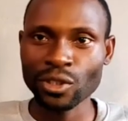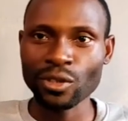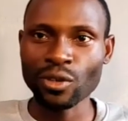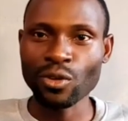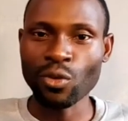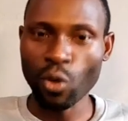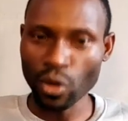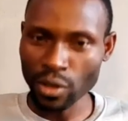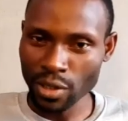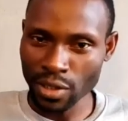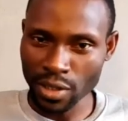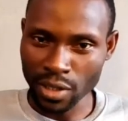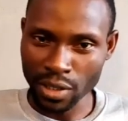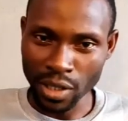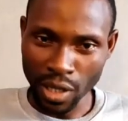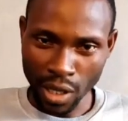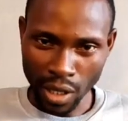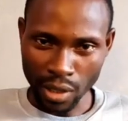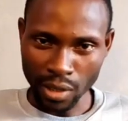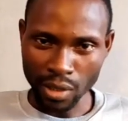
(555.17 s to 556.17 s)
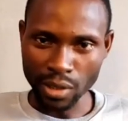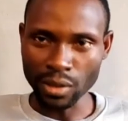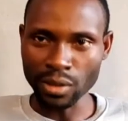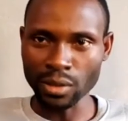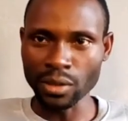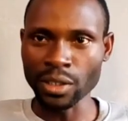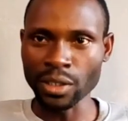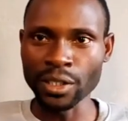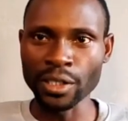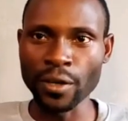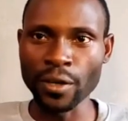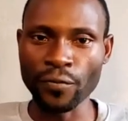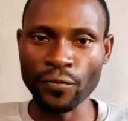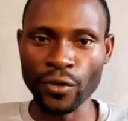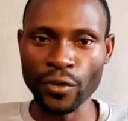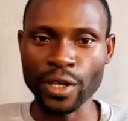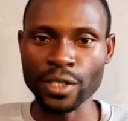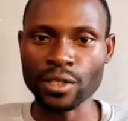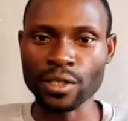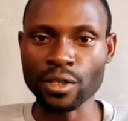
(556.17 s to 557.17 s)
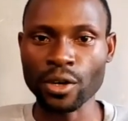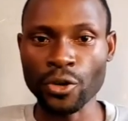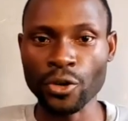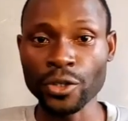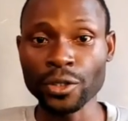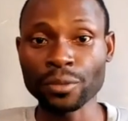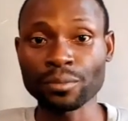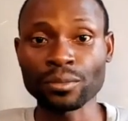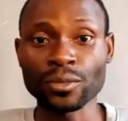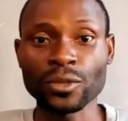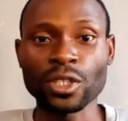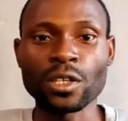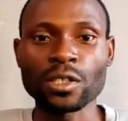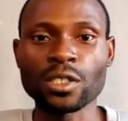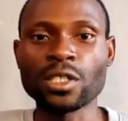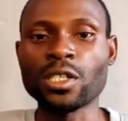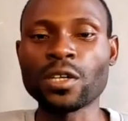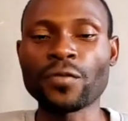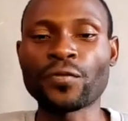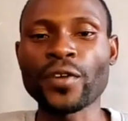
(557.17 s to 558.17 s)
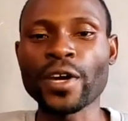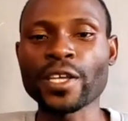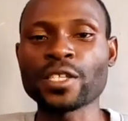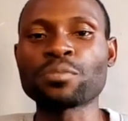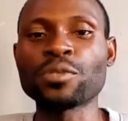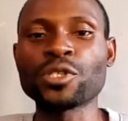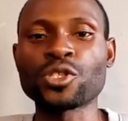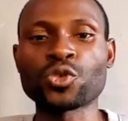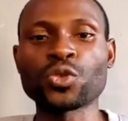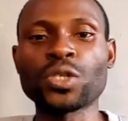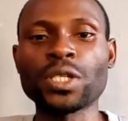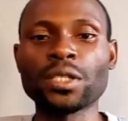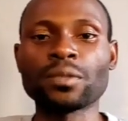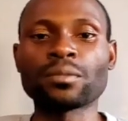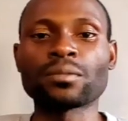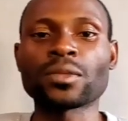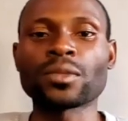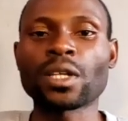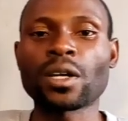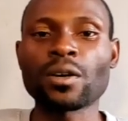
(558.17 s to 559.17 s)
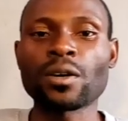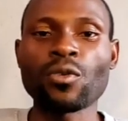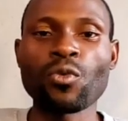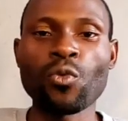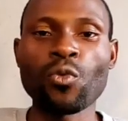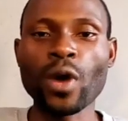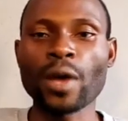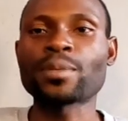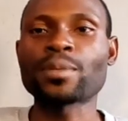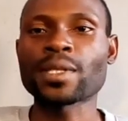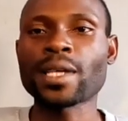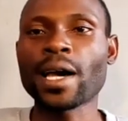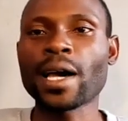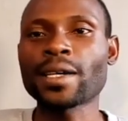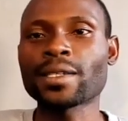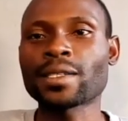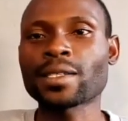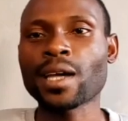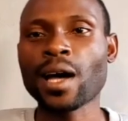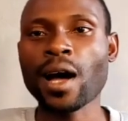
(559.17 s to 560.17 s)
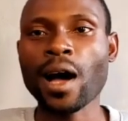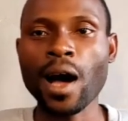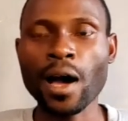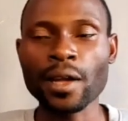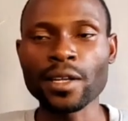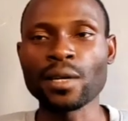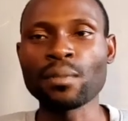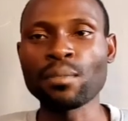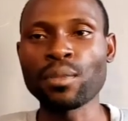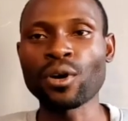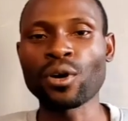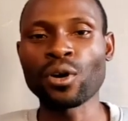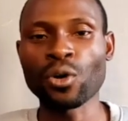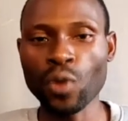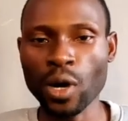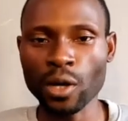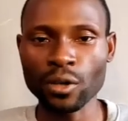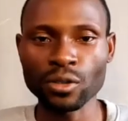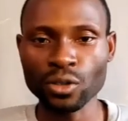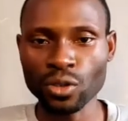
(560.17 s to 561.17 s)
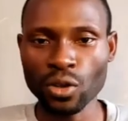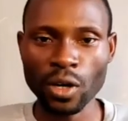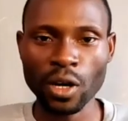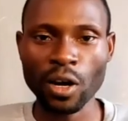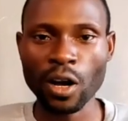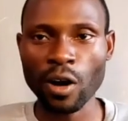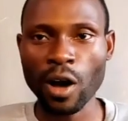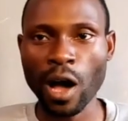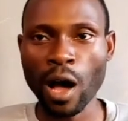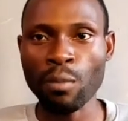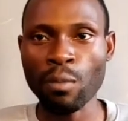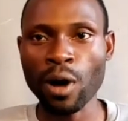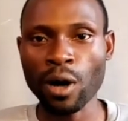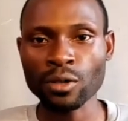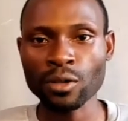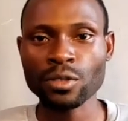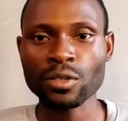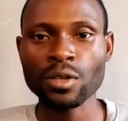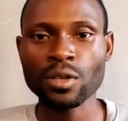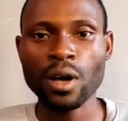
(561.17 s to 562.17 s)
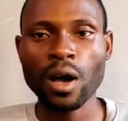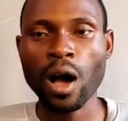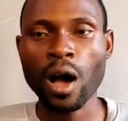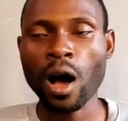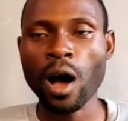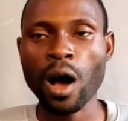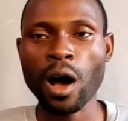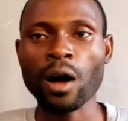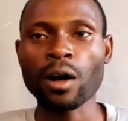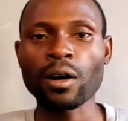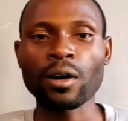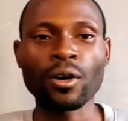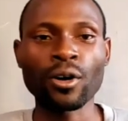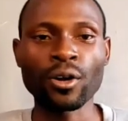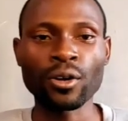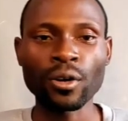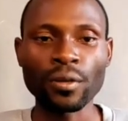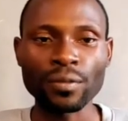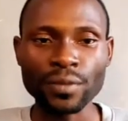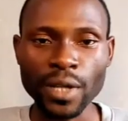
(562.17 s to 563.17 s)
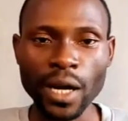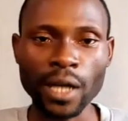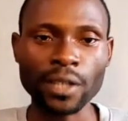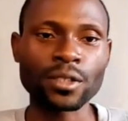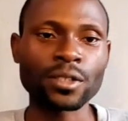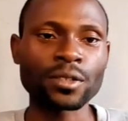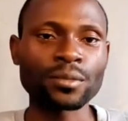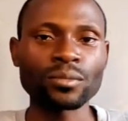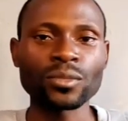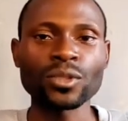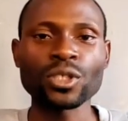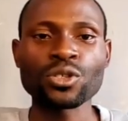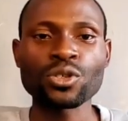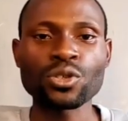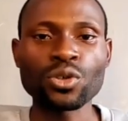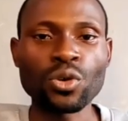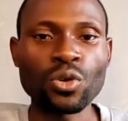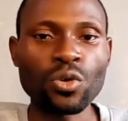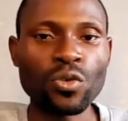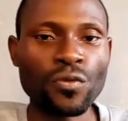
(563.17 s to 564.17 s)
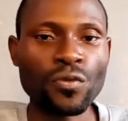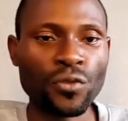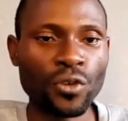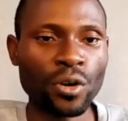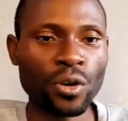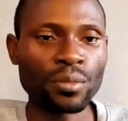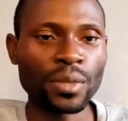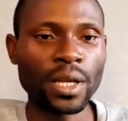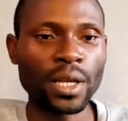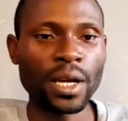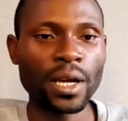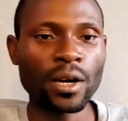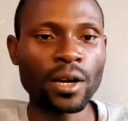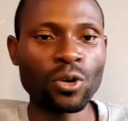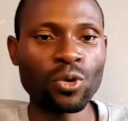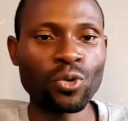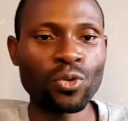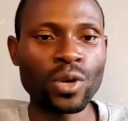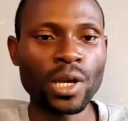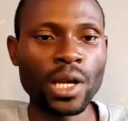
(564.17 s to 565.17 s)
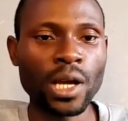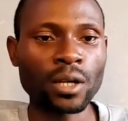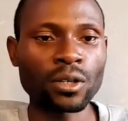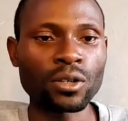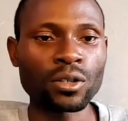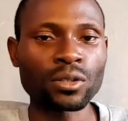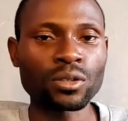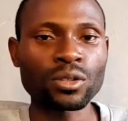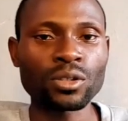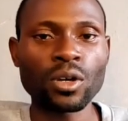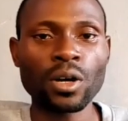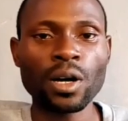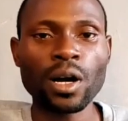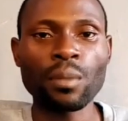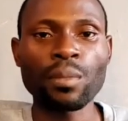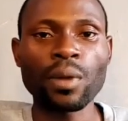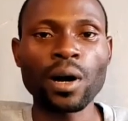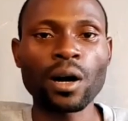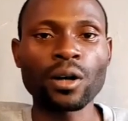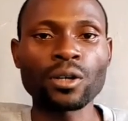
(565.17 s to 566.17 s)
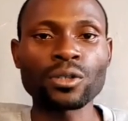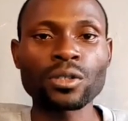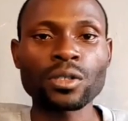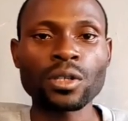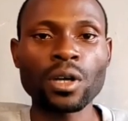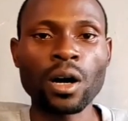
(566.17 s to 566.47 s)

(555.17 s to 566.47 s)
What is the difference? Difference between website and a blog. We're going to talk about all of that. So from there, we are going to talk about